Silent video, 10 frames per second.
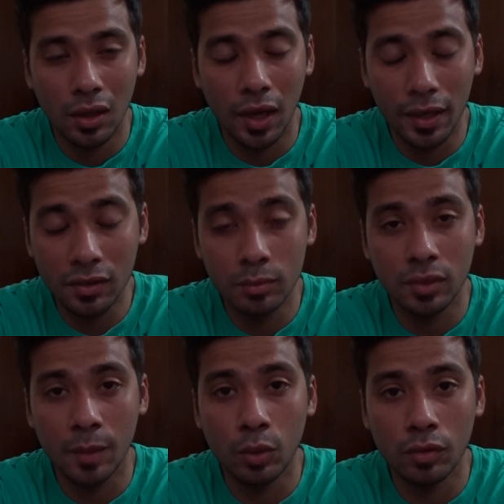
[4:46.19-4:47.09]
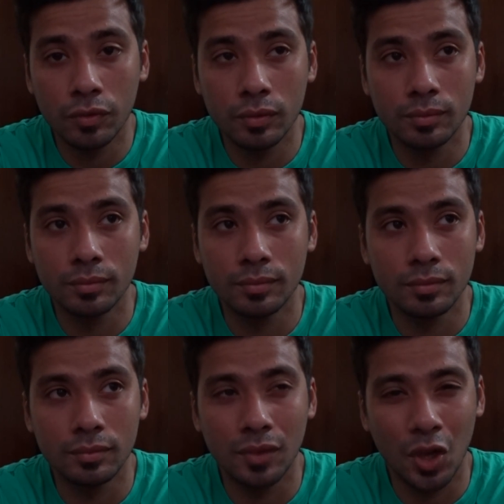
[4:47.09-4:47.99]
I need some time off.
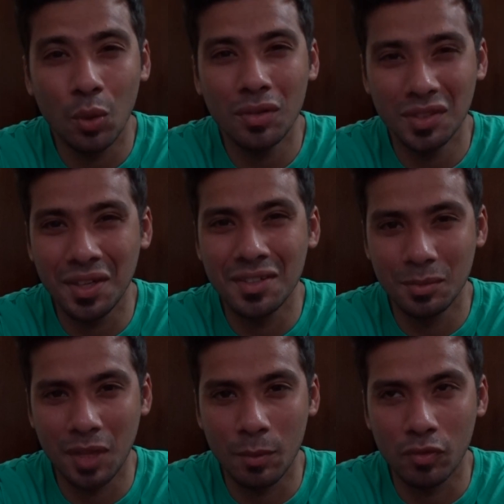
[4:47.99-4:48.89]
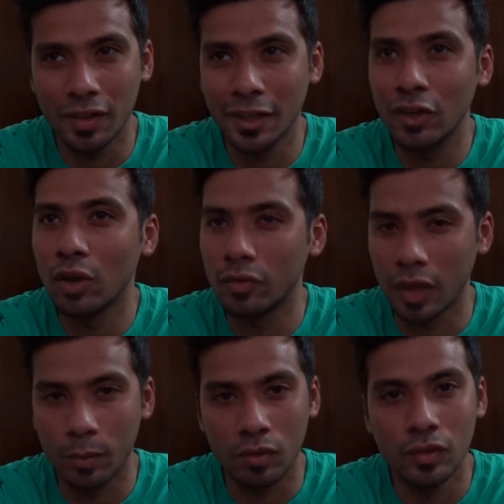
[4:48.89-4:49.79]
I always say I need some time off. I take a lot of
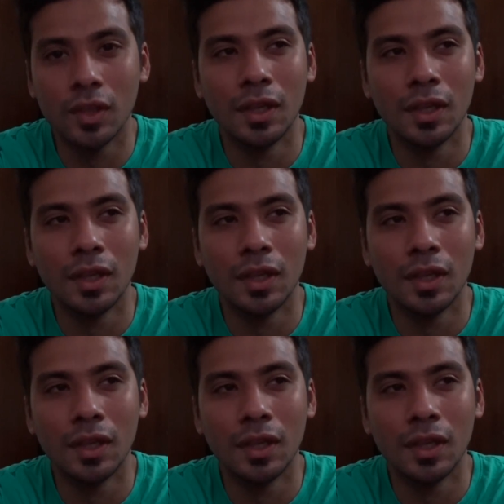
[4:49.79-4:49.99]
time off.